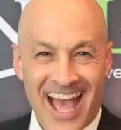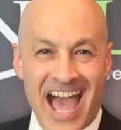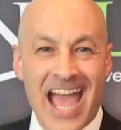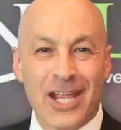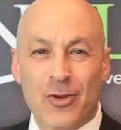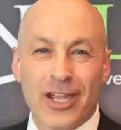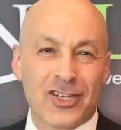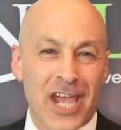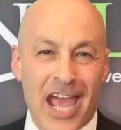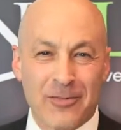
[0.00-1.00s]
Hi, Craig
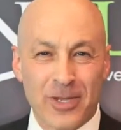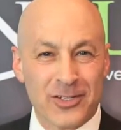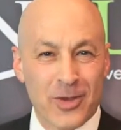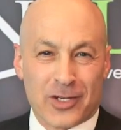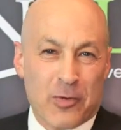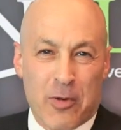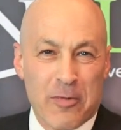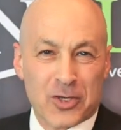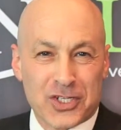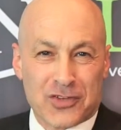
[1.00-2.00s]
Jackman, Director of
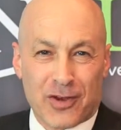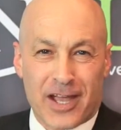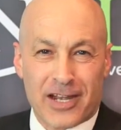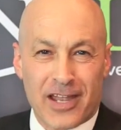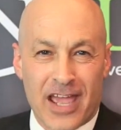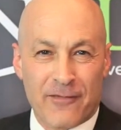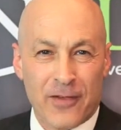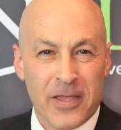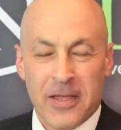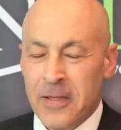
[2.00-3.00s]
Promotions for Gano Life.
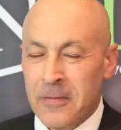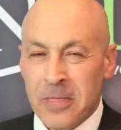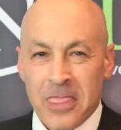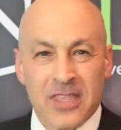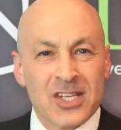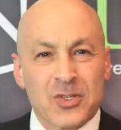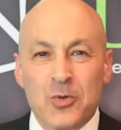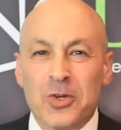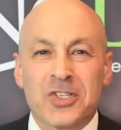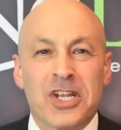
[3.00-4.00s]

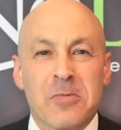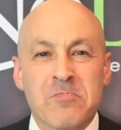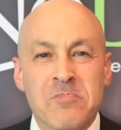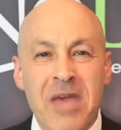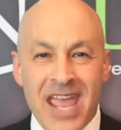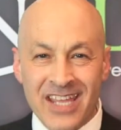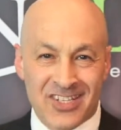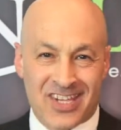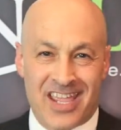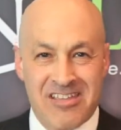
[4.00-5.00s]
This was an
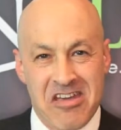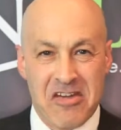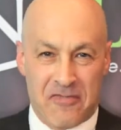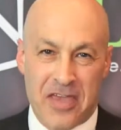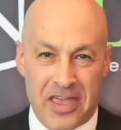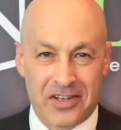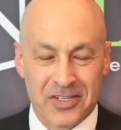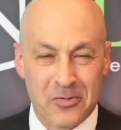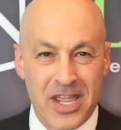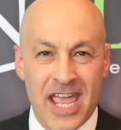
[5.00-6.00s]
amazing
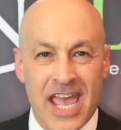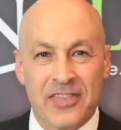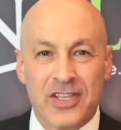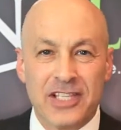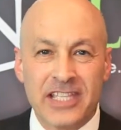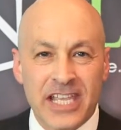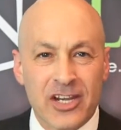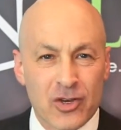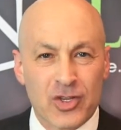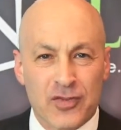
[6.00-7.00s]
event. We had the
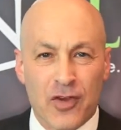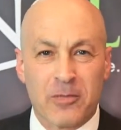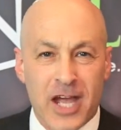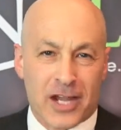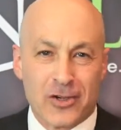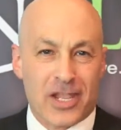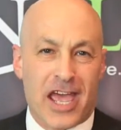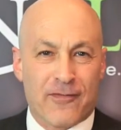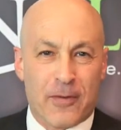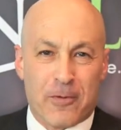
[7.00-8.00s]
leaders from Gano
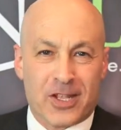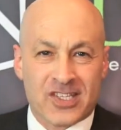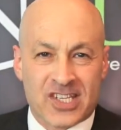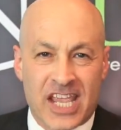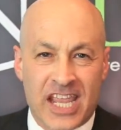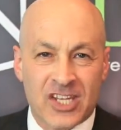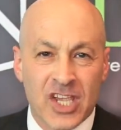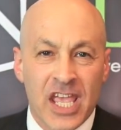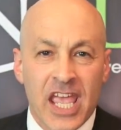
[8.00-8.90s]
Life up on stage